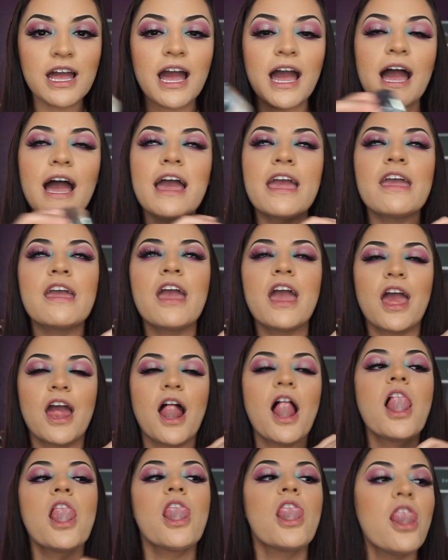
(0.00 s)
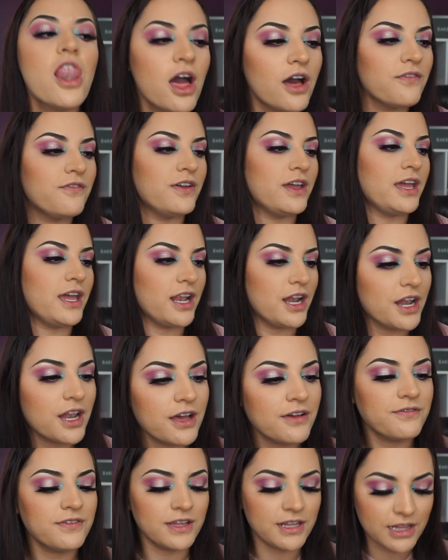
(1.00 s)
I love it,
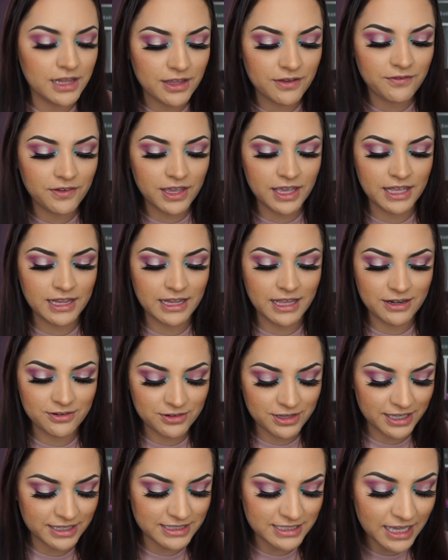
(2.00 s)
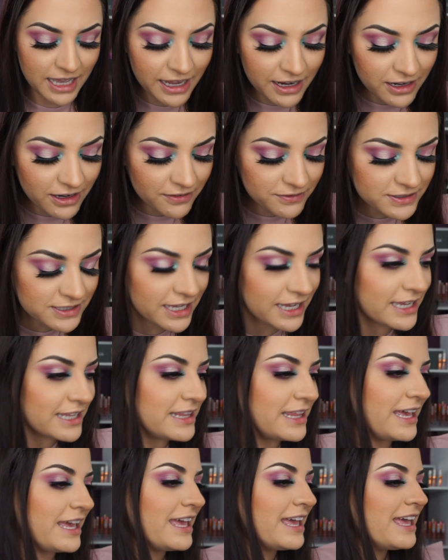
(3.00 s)
love it, love it, and I don't get tired of saying
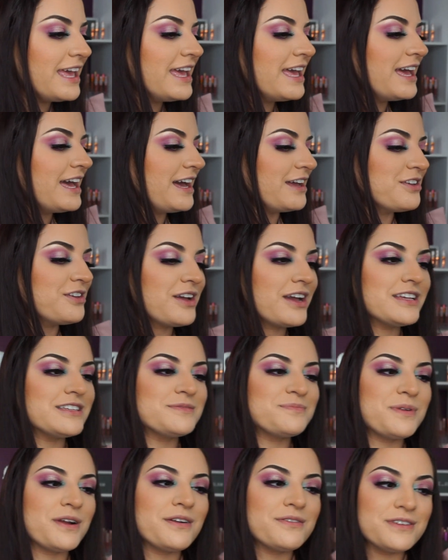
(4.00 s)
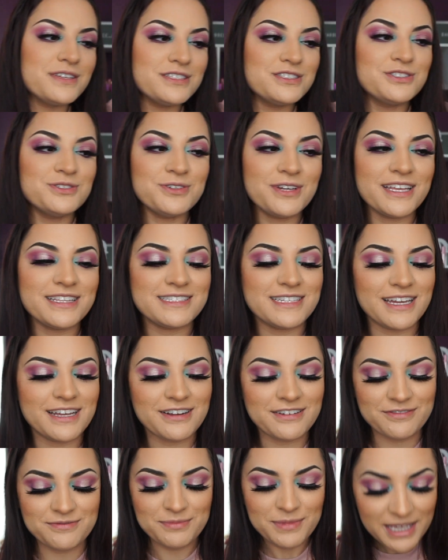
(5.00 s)
it. You guys probably do get
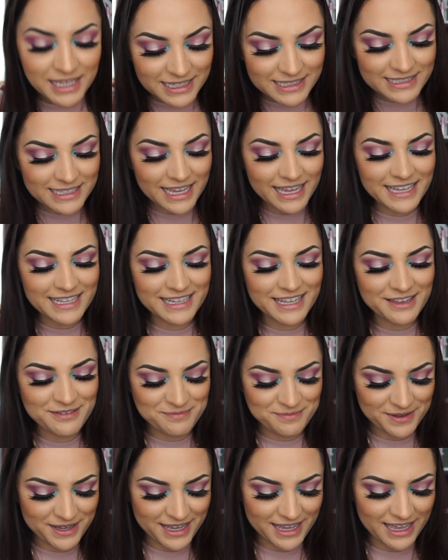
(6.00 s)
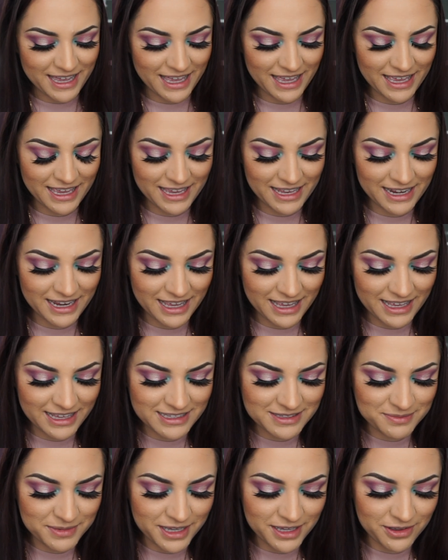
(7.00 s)
tired of me saying it, but it
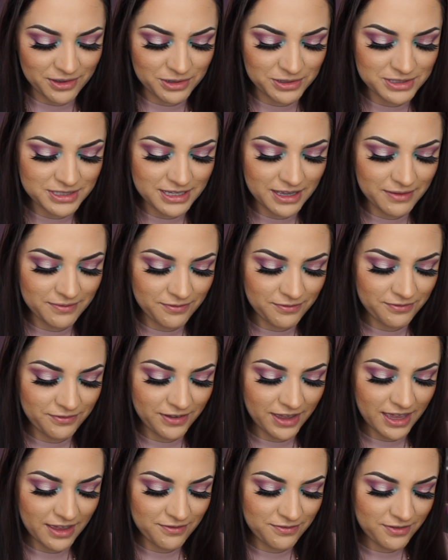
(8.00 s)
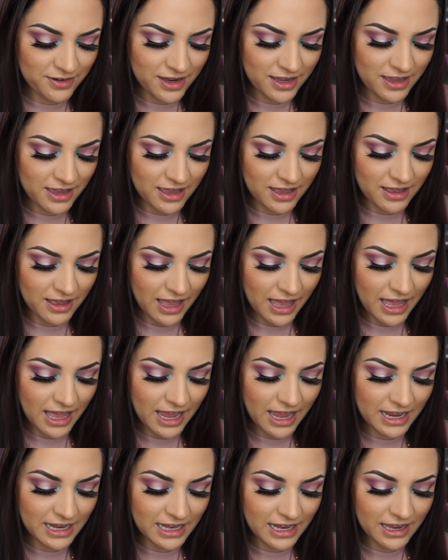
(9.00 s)
is my all-time favorite
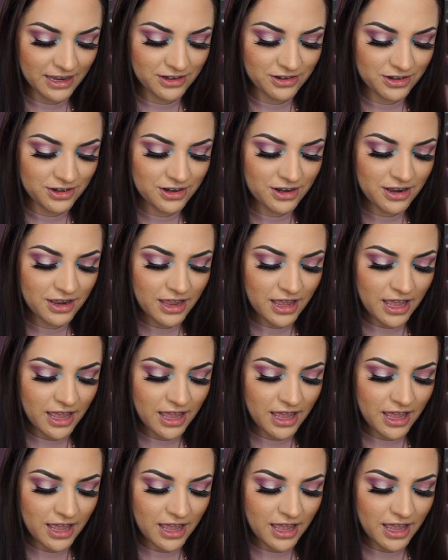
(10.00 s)
highlighter.